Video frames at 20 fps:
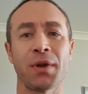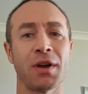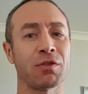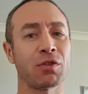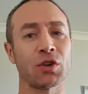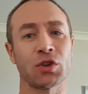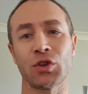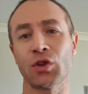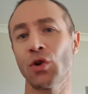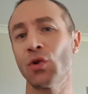I've
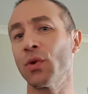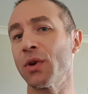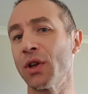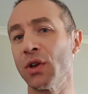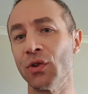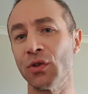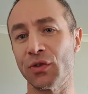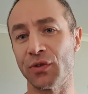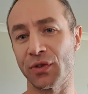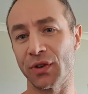got no
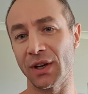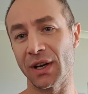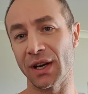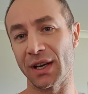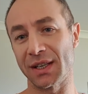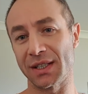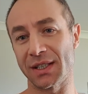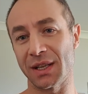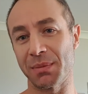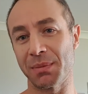ill
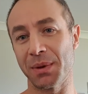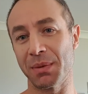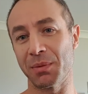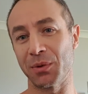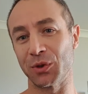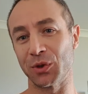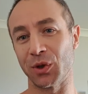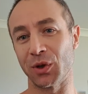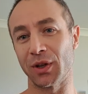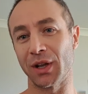feelings that
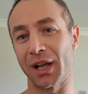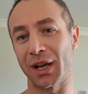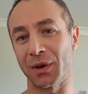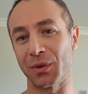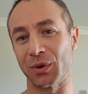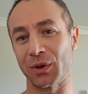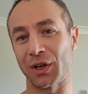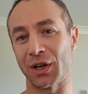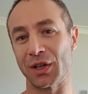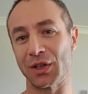people don't like
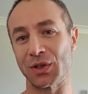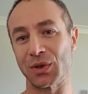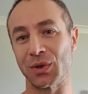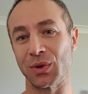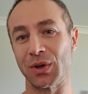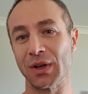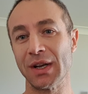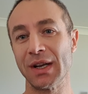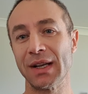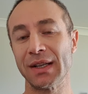what I
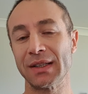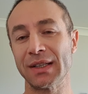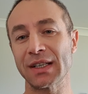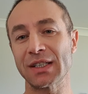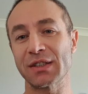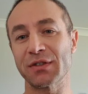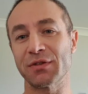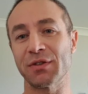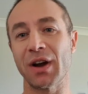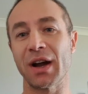do.
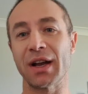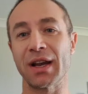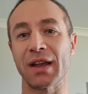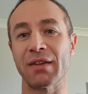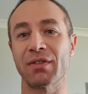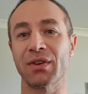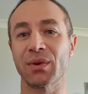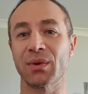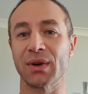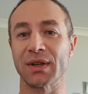That's fine,
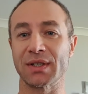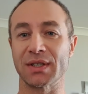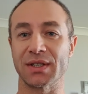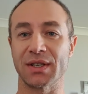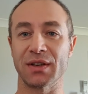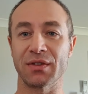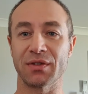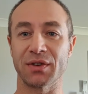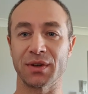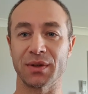everyone's
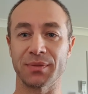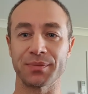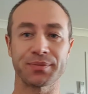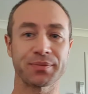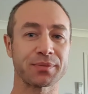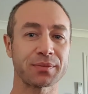different.